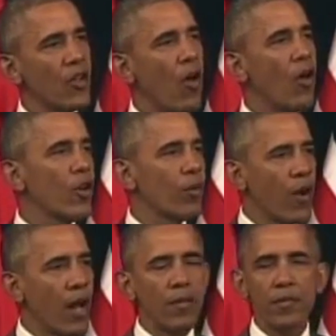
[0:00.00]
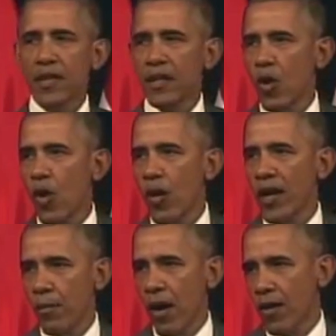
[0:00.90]
all your problems can go away
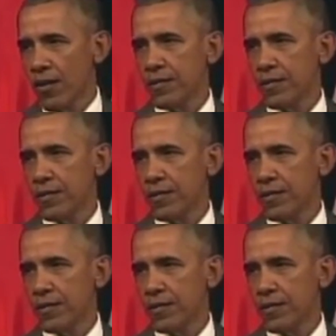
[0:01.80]
tomorrow.